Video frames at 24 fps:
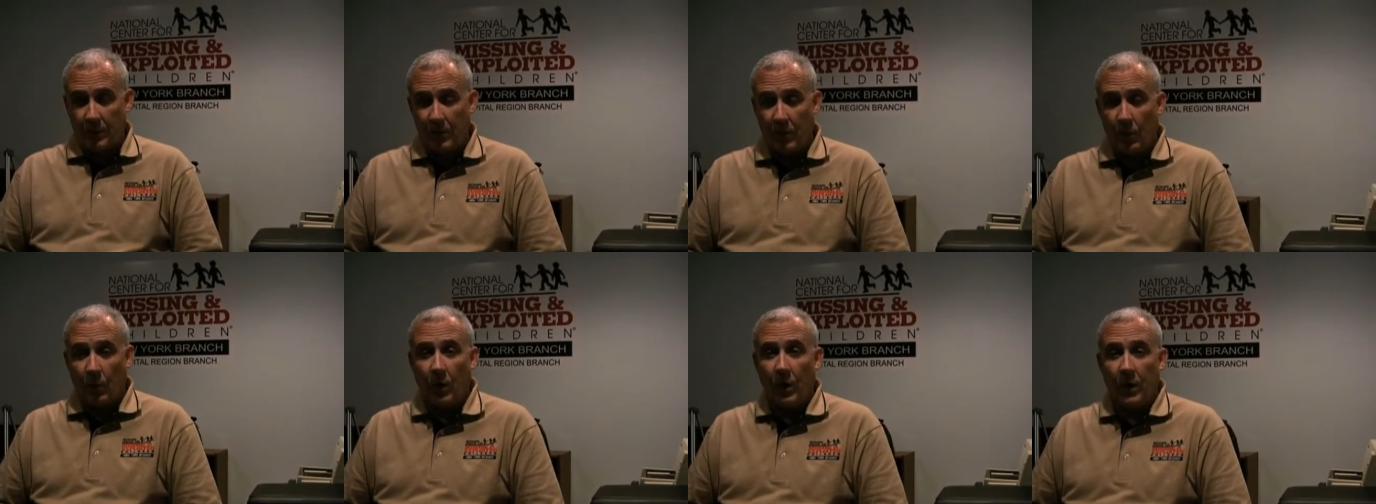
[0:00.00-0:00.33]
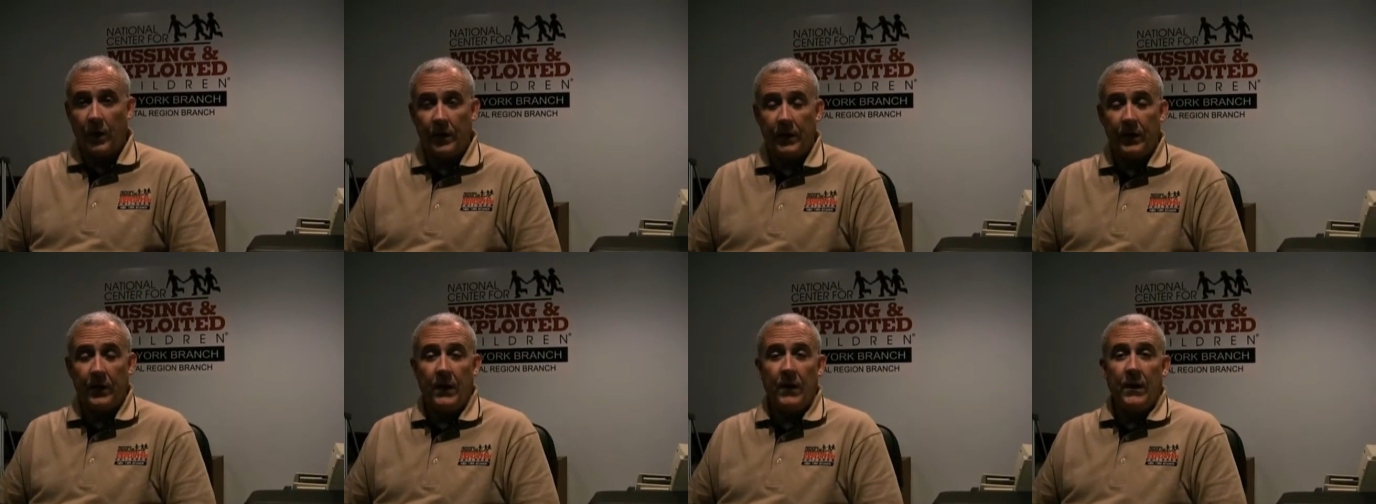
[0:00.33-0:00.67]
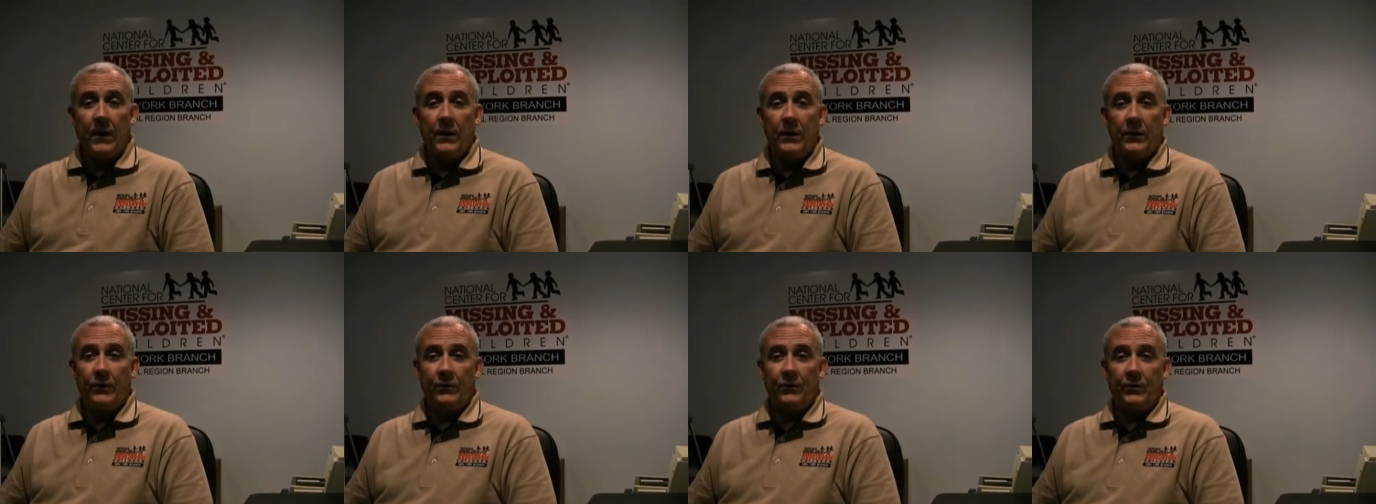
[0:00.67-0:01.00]
The one
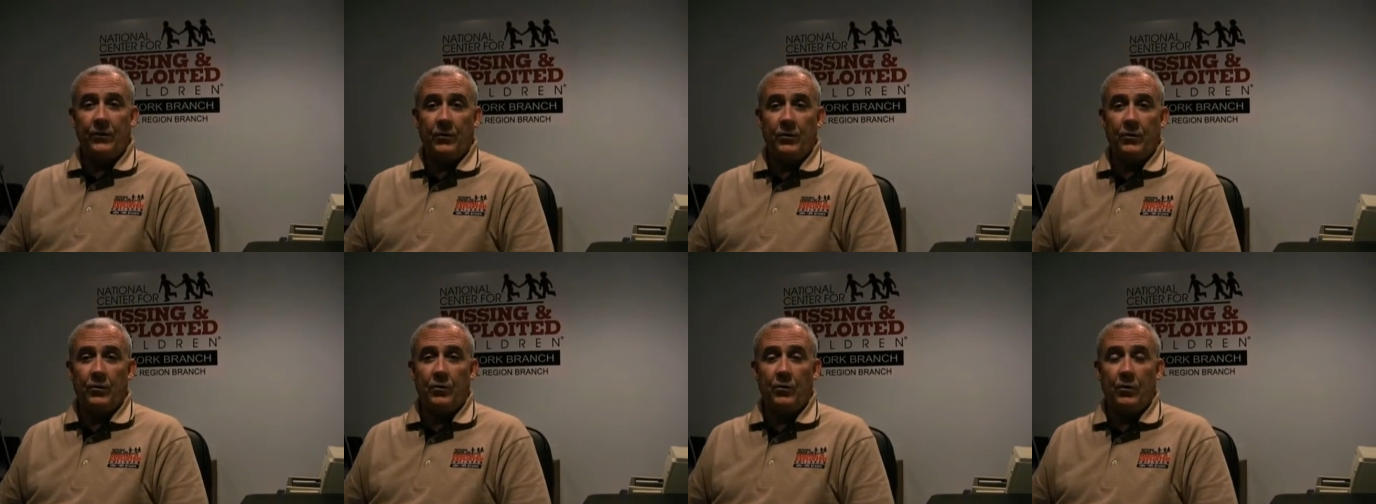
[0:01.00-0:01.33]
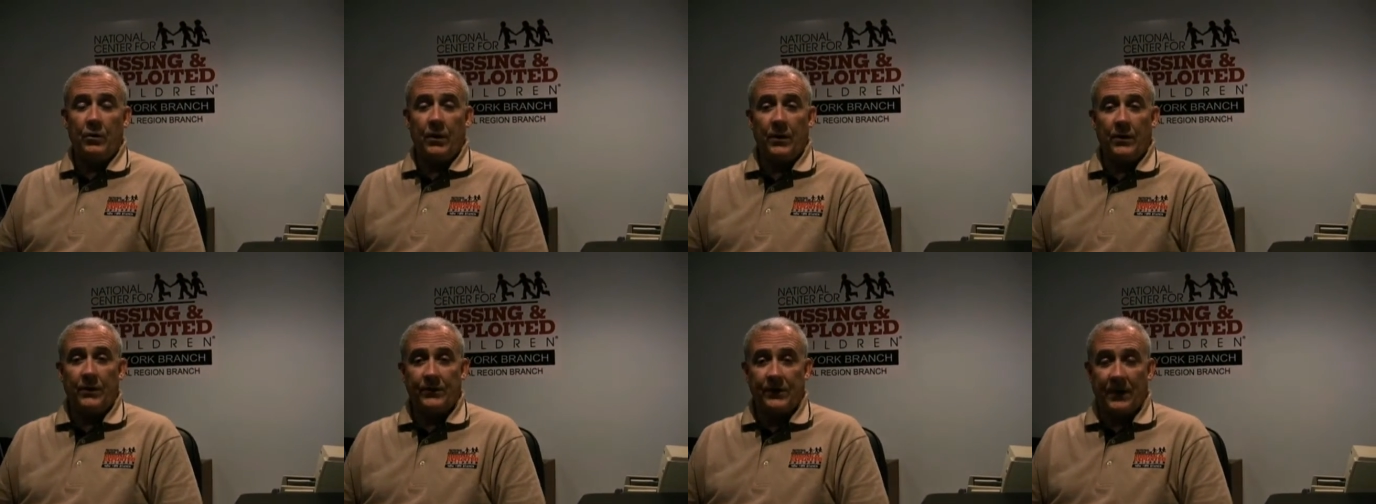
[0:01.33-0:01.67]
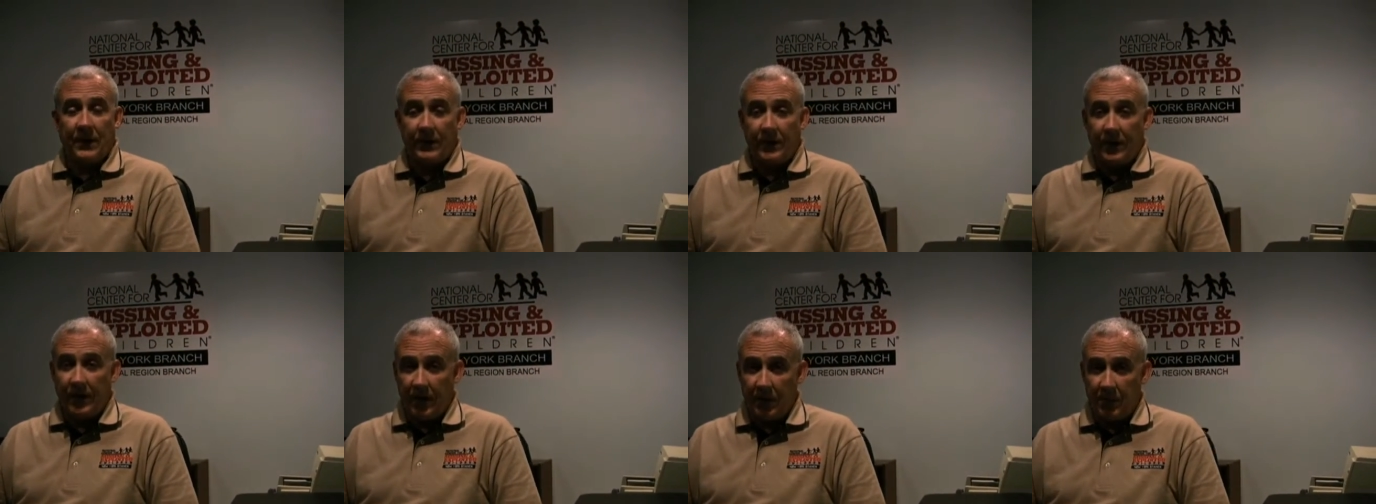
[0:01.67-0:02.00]
is to uh,
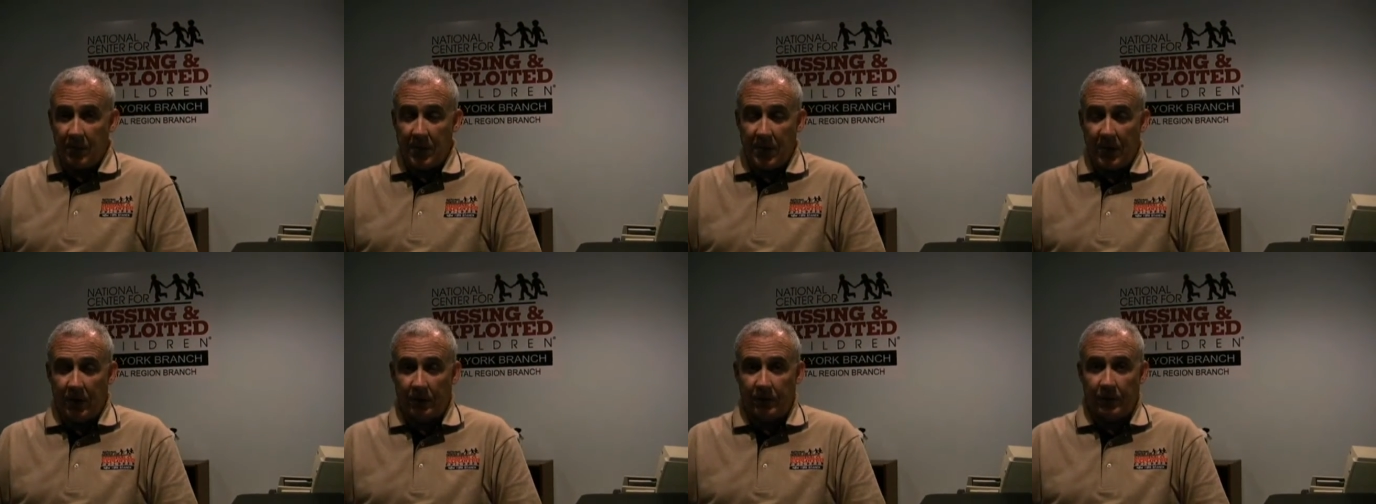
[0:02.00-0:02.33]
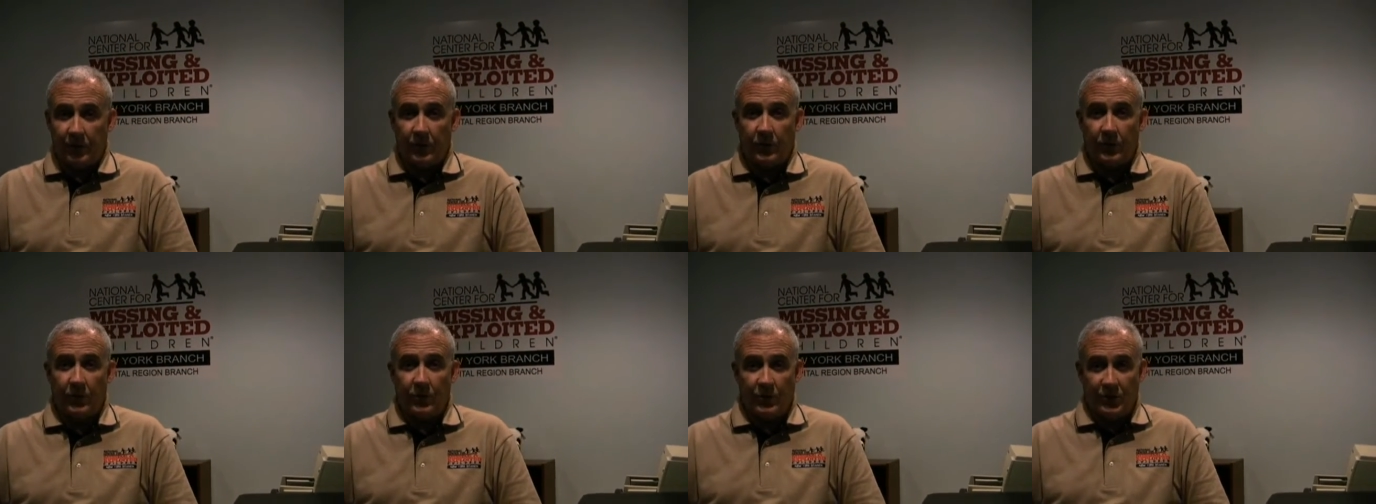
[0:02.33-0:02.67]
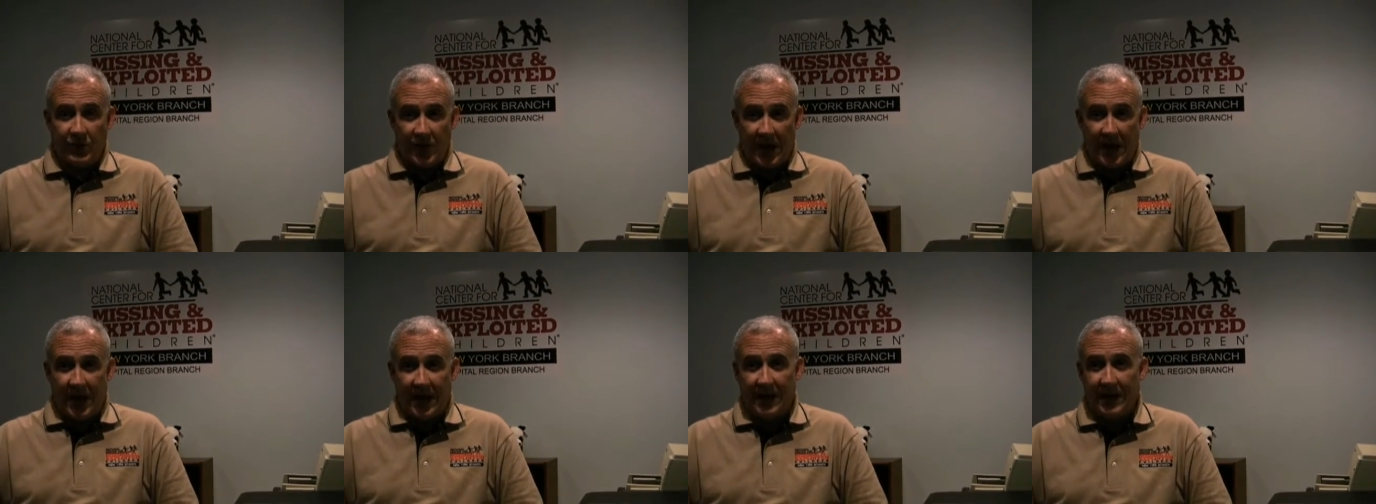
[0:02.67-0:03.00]
send an email to
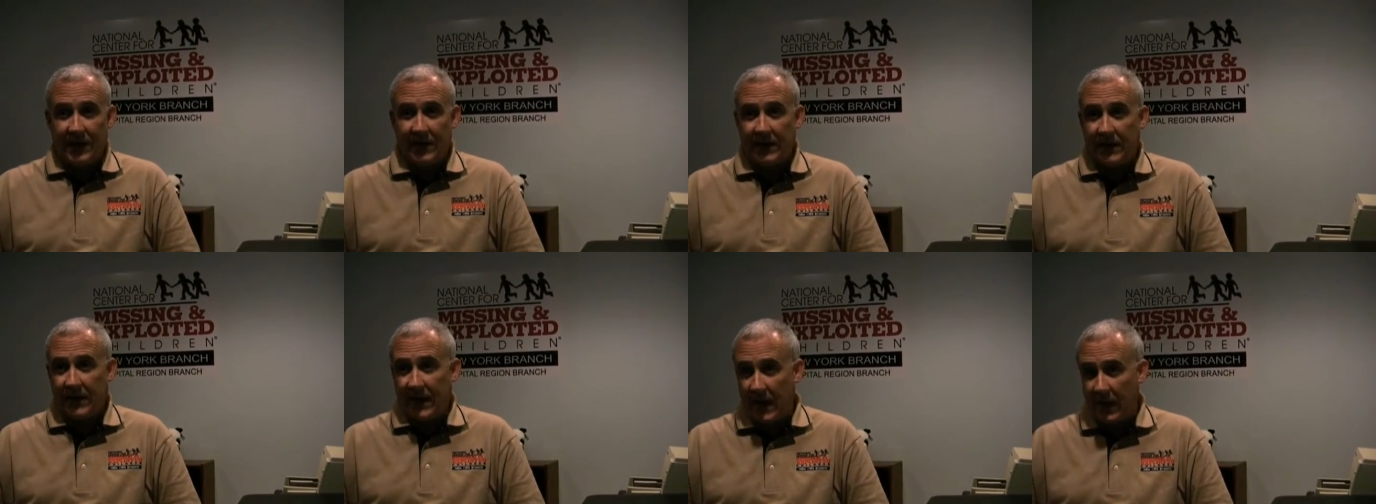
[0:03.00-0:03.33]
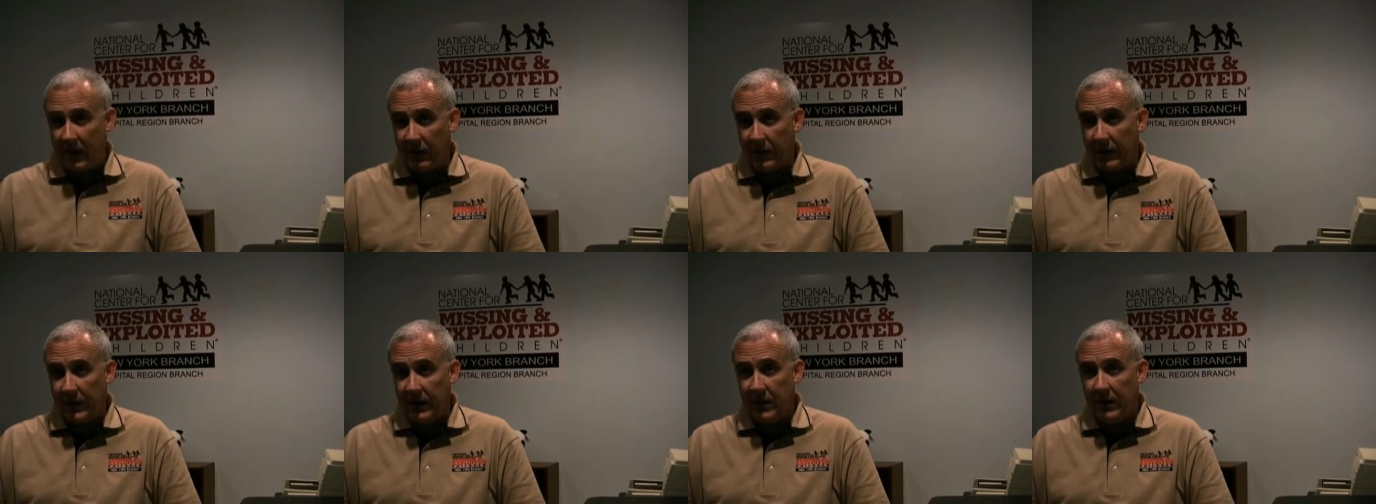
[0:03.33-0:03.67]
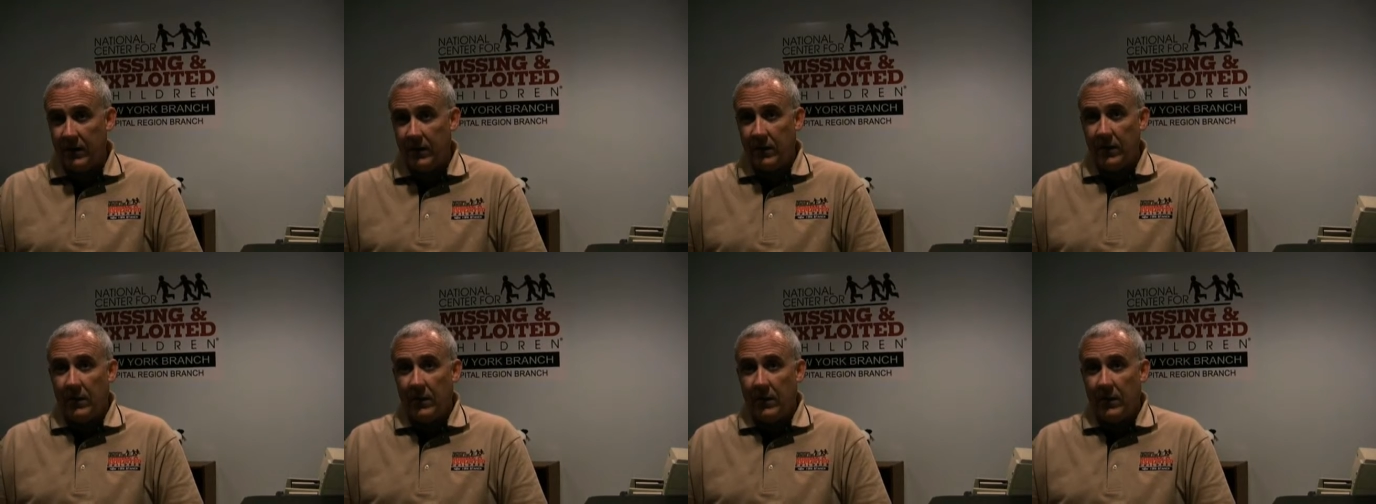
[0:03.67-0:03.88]
jkelly